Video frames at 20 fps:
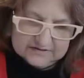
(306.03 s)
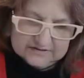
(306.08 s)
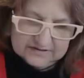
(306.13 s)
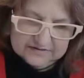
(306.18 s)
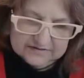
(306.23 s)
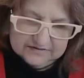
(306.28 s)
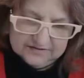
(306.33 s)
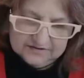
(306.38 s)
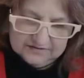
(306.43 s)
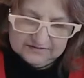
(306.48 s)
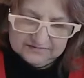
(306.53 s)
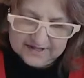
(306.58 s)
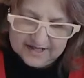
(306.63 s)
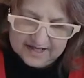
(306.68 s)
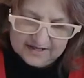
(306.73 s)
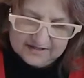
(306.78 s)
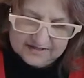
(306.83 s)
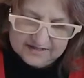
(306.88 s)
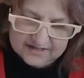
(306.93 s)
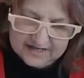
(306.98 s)
I don't know,
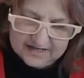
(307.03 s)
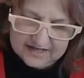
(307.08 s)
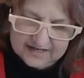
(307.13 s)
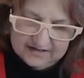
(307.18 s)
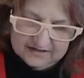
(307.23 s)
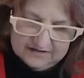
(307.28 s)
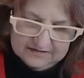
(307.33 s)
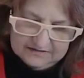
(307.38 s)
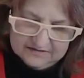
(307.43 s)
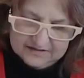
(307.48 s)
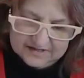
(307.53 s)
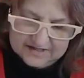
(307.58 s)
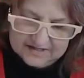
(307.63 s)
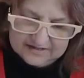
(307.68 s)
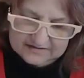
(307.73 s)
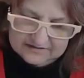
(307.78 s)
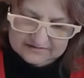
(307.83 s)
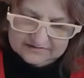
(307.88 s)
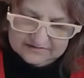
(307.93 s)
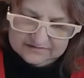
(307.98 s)
candy cane
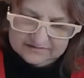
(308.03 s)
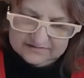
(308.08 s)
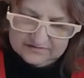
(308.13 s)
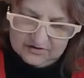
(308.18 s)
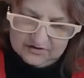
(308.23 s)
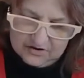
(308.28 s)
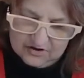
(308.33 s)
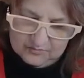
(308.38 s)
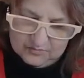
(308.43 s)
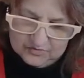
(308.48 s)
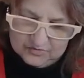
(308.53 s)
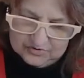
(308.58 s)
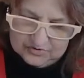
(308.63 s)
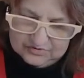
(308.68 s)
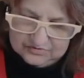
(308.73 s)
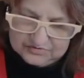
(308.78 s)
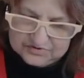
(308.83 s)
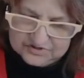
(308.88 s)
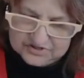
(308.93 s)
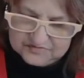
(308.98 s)
and
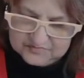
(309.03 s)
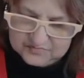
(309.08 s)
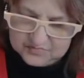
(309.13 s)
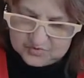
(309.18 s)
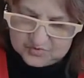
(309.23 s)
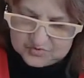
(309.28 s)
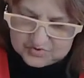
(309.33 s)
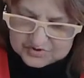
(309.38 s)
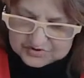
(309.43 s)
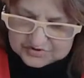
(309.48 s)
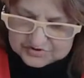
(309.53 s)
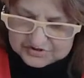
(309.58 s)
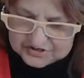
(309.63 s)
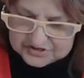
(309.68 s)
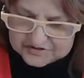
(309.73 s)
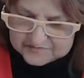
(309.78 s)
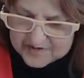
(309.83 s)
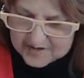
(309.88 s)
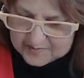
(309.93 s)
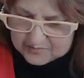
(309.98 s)
caramel,
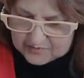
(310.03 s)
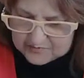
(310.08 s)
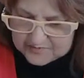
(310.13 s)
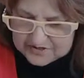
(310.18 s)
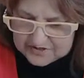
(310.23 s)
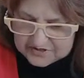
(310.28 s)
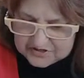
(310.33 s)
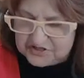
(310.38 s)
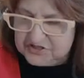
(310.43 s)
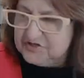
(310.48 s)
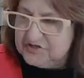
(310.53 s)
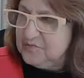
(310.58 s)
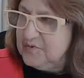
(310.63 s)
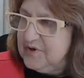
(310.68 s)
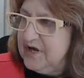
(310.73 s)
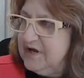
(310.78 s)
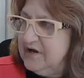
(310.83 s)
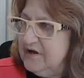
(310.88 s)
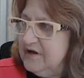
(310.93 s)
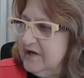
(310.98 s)
s'mores, peppermint,
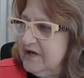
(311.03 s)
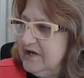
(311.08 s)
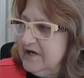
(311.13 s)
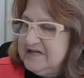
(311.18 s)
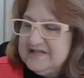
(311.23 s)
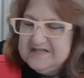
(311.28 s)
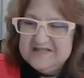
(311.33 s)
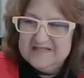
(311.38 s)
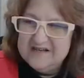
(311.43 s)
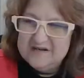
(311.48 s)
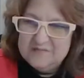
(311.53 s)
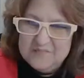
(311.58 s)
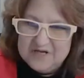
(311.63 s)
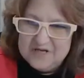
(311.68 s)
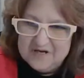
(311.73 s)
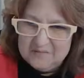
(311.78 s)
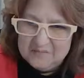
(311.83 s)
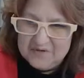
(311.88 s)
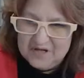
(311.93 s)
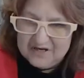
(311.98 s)
gingerbread,
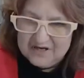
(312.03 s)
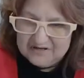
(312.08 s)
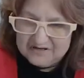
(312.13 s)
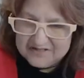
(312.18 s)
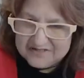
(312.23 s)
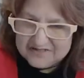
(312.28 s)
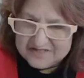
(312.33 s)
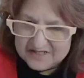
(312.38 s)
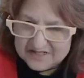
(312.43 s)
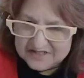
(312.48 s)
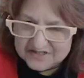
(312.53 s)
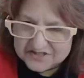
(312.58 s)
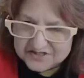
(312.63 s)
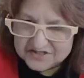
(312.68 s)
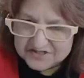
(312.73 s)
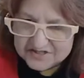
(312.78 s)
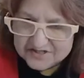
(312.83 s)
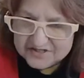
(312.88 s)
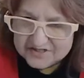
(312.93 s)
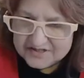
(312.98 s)
cinnamon. I'm not going to
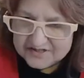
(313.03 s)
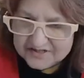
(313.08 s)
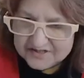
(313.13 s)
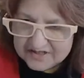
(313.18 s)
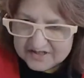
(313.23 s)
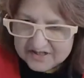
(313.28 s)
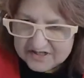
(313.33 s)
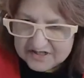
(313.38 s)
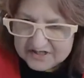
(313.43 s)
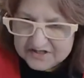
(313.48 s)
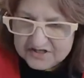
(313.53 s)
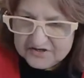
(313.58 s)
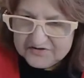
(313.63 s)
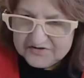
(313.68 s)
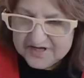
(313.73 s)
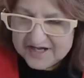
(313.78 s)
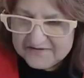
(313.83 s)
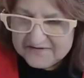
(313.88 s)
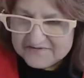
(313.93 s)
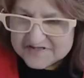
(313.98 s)
touch. No
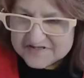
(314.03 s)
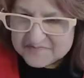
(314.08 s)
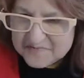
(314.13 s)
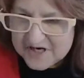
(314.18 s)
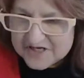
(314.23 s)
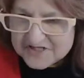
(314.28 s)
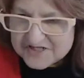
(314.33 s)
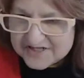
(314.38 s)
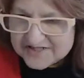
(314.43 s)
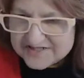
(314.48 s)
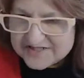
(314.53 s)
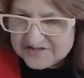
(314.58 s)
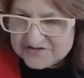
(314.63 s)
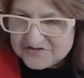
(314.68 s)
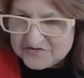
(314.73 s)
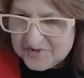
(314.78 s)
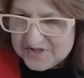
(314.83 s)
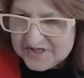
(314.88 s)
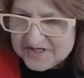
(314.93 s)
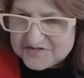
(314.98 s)
canvas project till
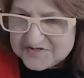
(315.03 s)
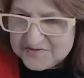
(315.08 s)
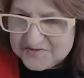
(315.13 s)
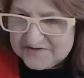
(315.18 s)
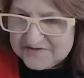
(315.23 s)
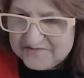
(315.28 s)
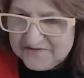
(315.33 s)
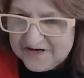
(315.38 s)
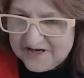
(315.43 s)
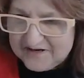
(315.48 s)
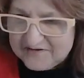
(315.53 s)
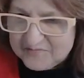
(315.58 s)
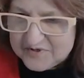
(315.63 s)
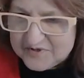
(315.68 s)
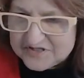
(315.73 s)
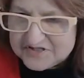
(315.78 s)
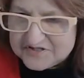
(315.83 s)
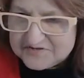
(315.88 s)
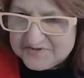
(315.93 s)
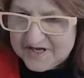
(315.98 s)
2025,
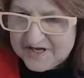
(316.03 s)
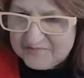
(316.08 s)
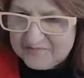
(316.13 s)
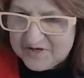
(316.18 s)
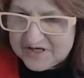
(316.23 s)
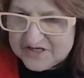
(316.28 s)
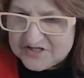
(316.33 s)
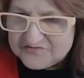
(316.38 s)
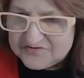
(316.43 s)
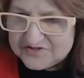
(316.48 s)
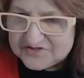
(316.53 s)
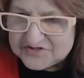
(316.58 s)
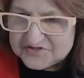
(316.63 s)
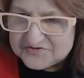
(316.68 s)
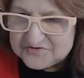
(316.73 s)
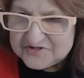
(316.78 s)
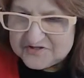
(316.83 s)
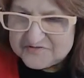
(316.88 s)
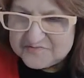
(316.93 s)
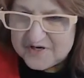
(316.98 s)
but do have my drill
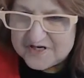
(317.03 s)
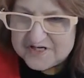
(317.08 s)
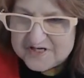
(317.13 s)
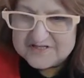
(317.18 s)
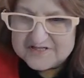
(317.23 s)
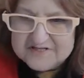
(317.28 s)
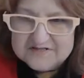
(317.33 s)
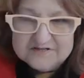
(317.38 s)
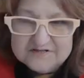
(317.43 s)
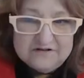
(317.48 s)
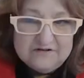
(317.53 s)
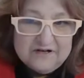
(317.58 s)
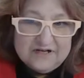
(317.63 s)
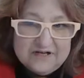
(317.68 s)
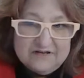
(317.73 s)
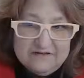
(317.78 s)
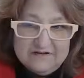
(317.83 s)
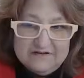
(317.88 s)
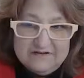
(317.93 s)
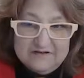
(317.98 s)
storage project still
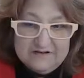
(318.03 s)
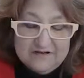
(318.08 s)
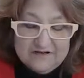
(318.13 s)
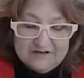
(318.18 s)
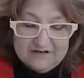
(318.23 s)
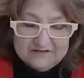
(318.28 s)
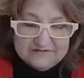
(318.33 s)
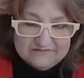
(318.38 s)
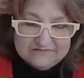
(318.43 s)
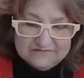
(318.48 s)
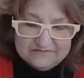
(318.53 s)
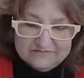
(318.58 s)
going. There you go.